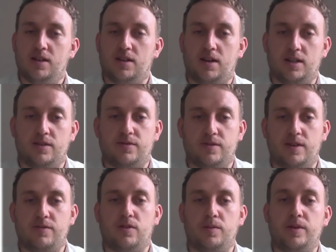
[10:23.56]
kind of
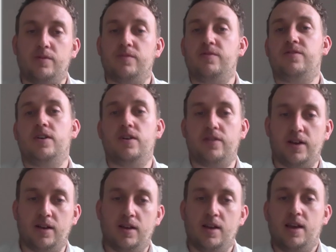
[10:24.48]
inform you
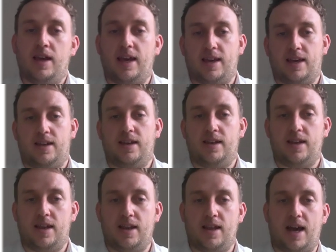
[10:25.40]
further, it can